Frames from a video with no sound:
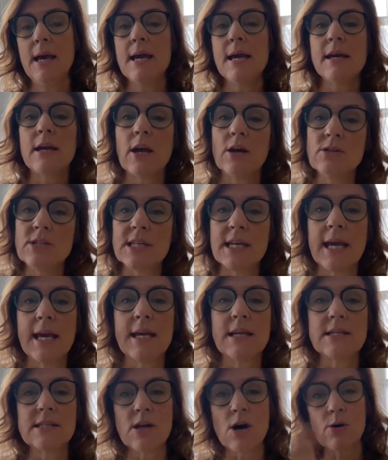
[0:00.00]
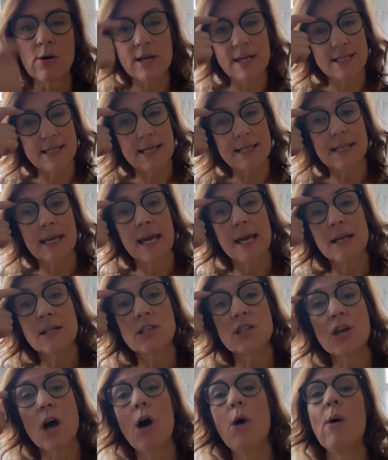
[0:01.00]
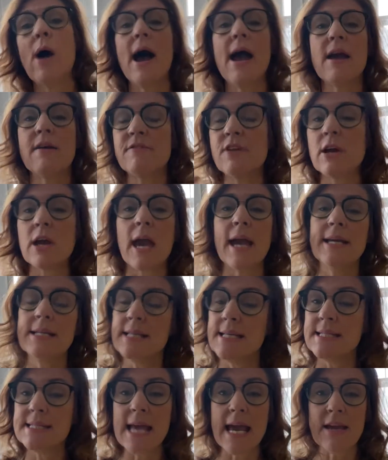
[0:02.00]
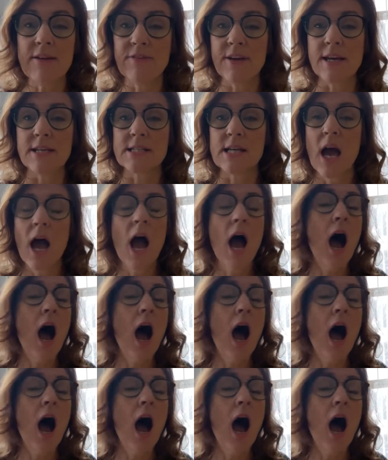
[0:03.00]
He goes to King Saul and he says, King Saul, I have located David.